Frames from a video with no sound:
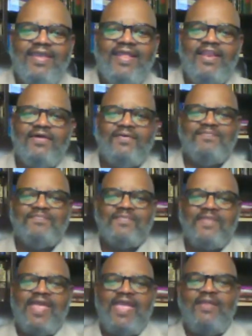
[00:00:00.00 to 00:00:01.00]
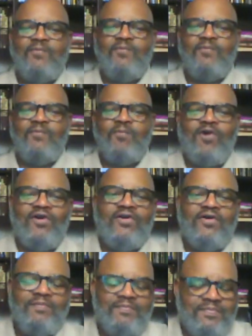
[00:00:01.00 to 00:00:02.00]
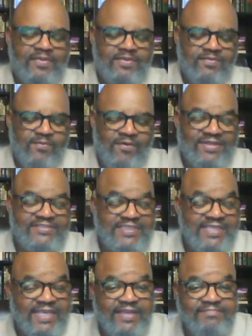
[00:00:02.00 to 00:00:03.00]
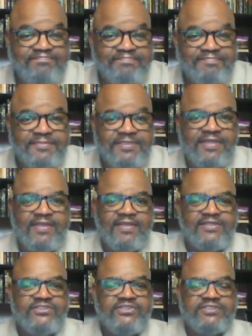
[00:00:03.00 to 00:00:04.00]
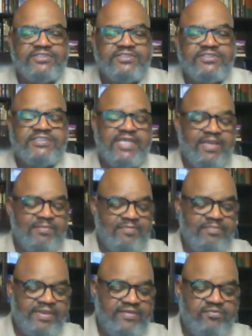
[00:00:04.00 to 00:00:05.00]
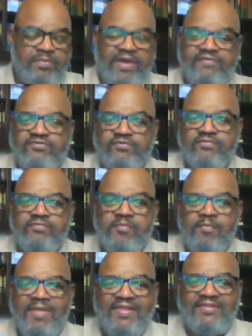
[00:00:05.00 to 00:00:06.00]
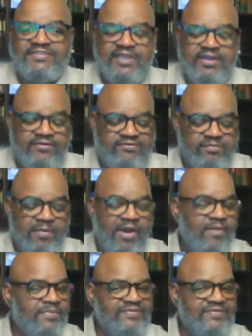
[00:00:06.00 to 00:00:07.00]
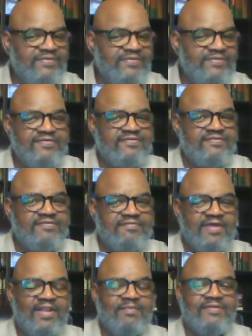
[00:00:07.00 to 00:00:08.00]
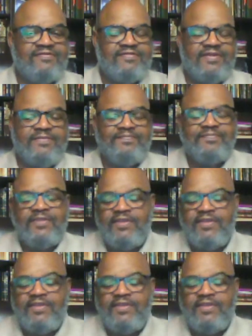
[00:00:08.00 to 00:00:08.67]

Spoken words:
Hello, and welcome once again to a segment being sponsored by the Tarrant Small Business Development Center.